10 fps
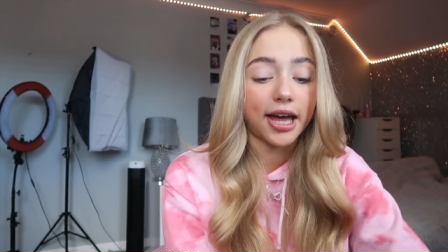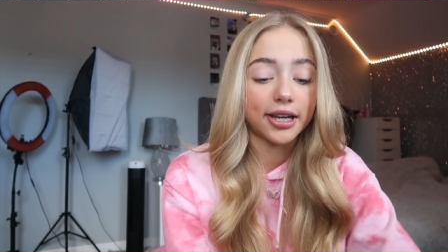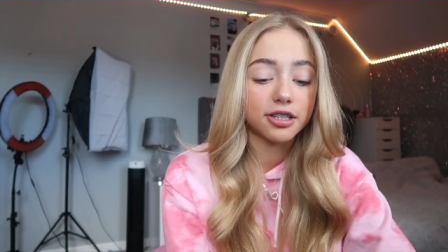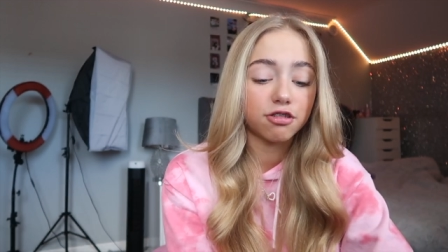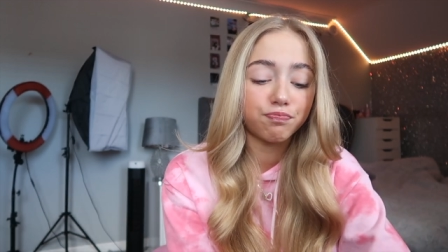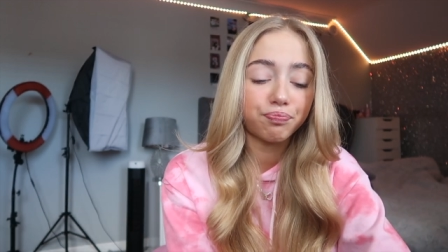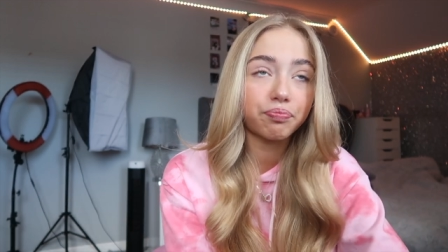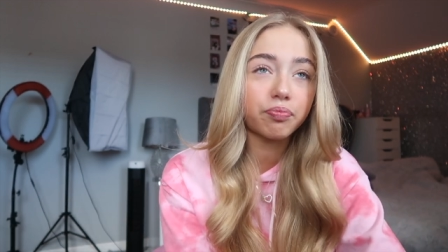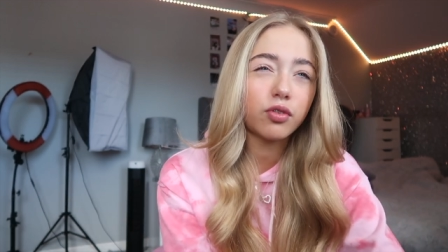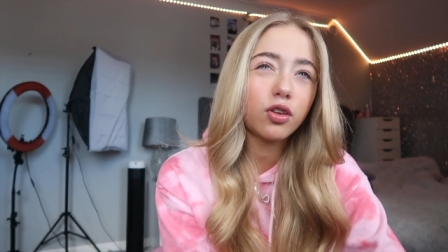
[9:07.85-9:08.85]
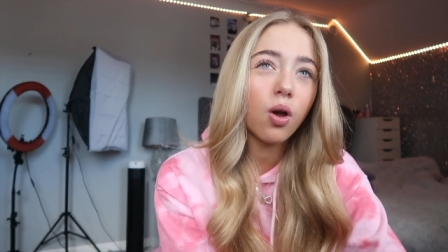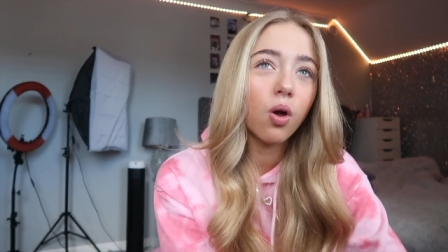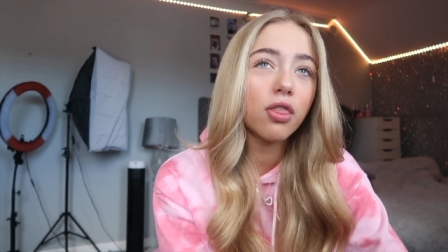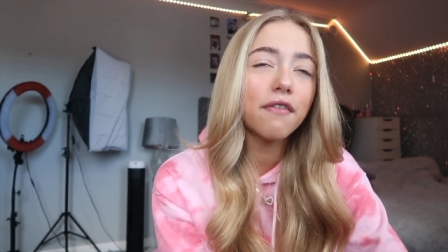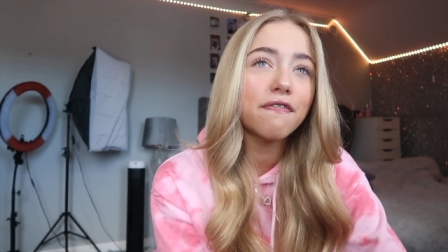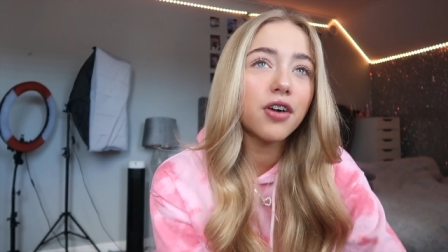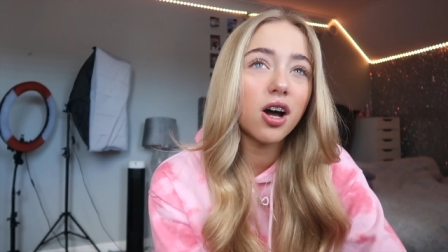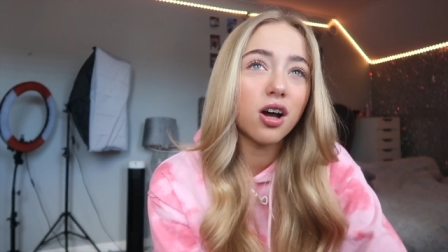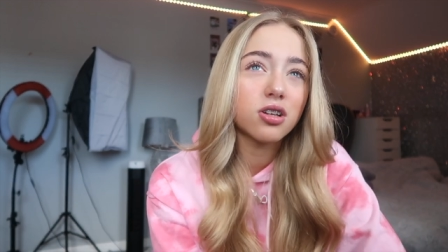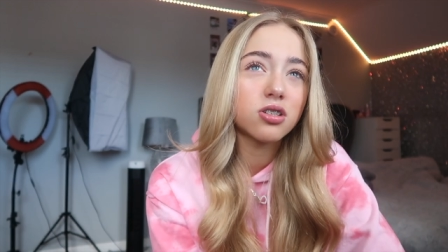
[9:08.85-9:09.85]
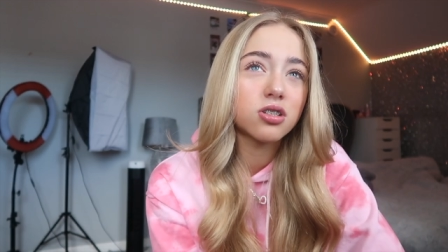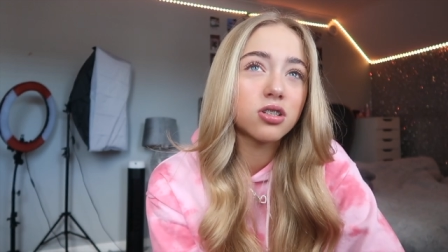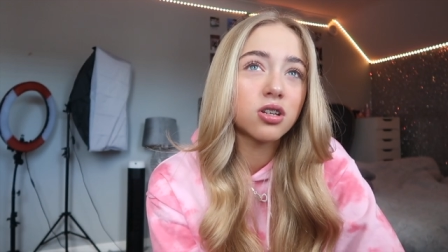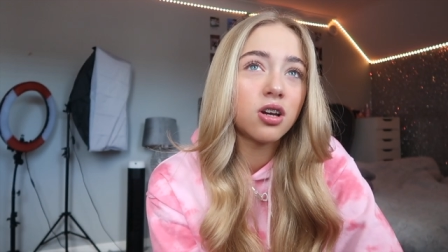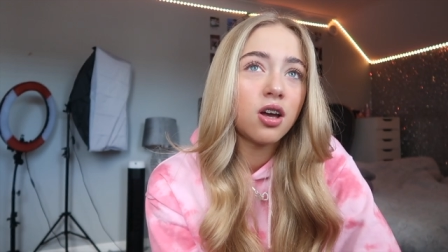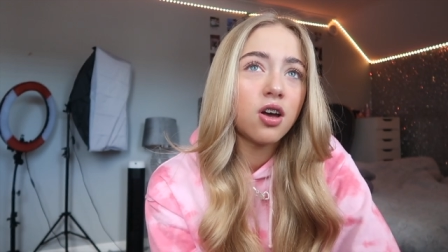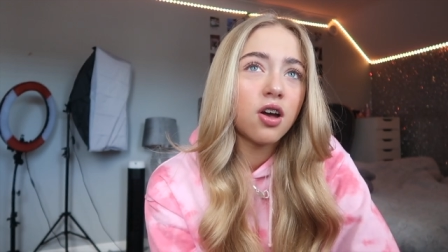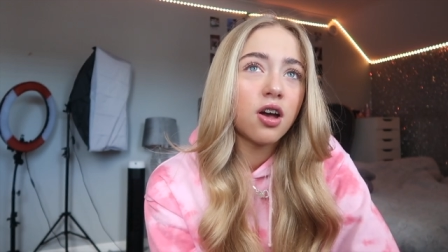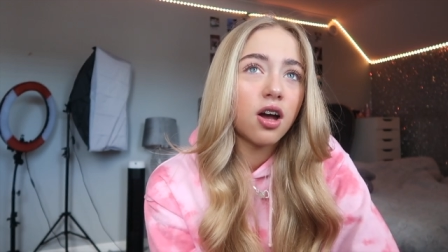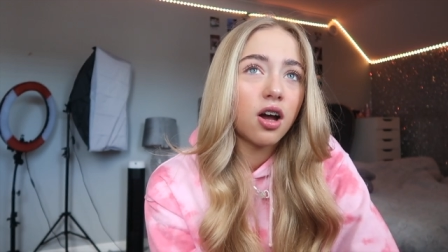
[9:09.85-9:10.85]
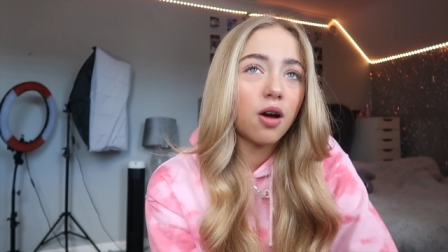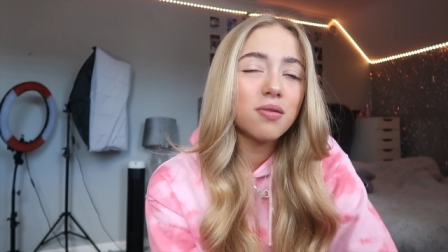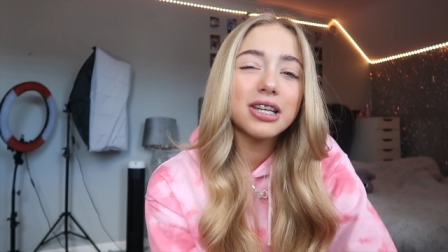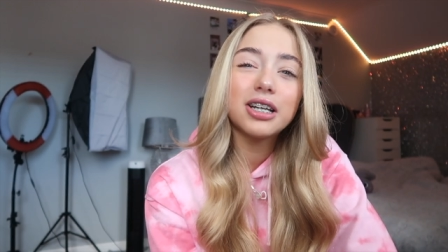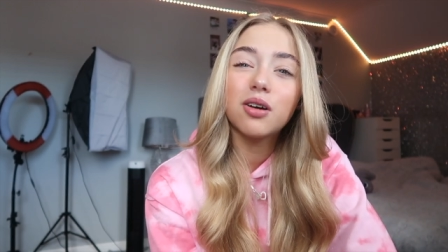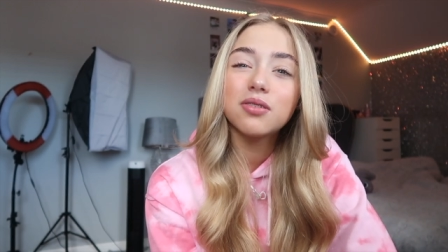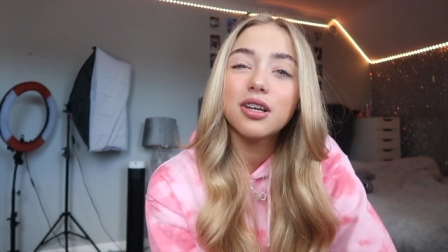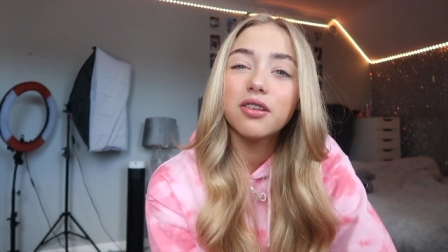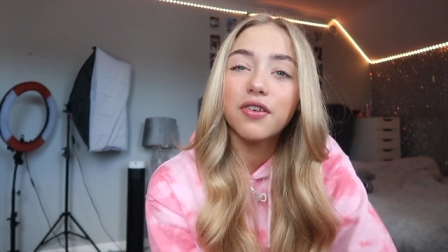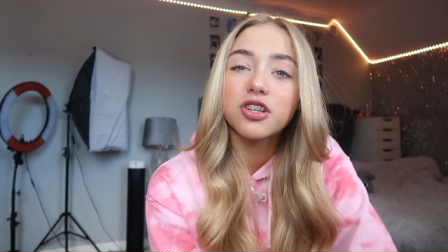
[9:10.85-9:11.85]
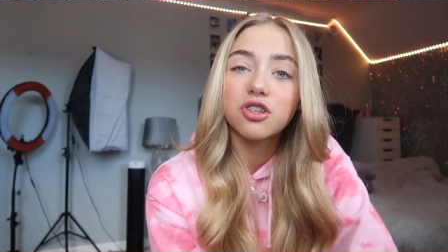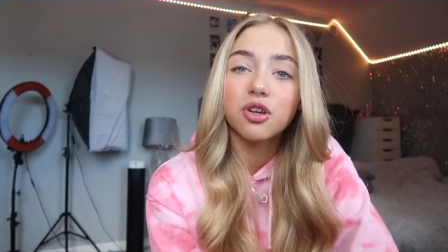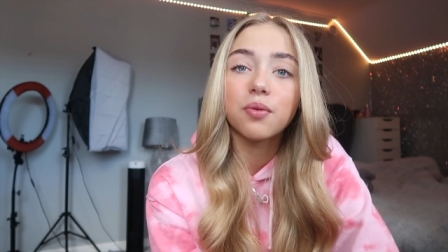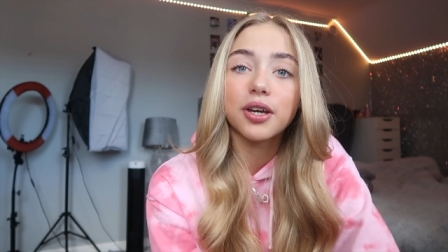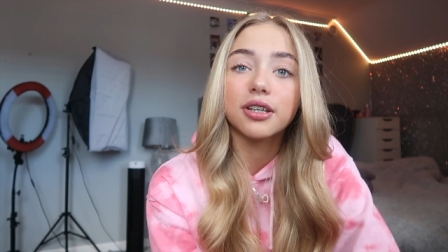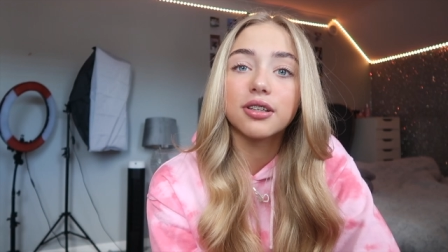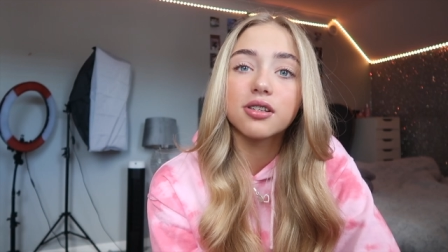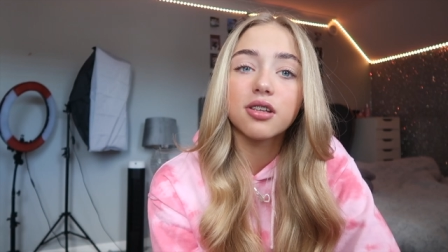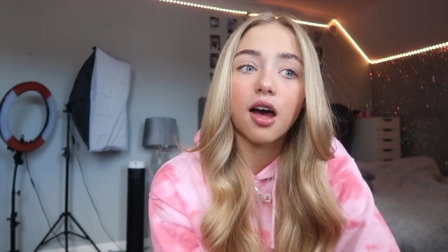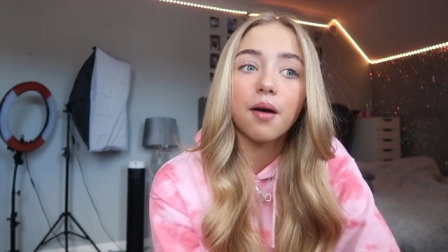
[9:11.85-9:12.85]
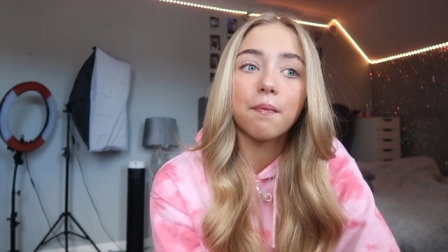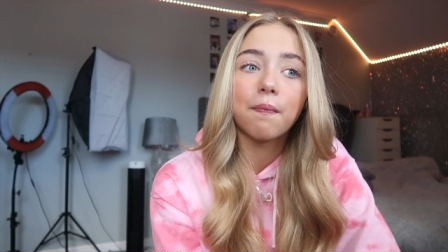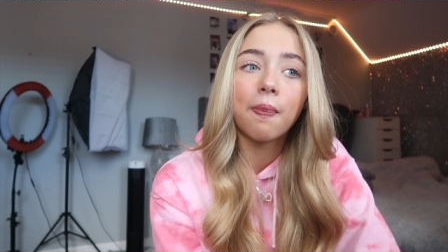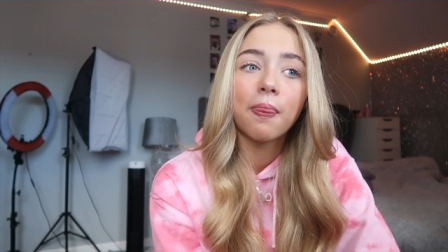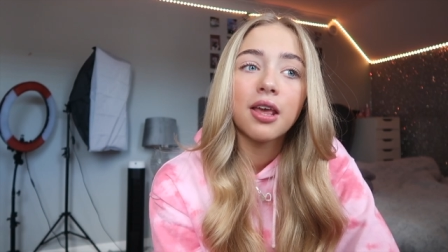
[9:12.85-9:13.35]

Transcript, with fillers: And on the first, I would say, I would say in the first two weeks, um,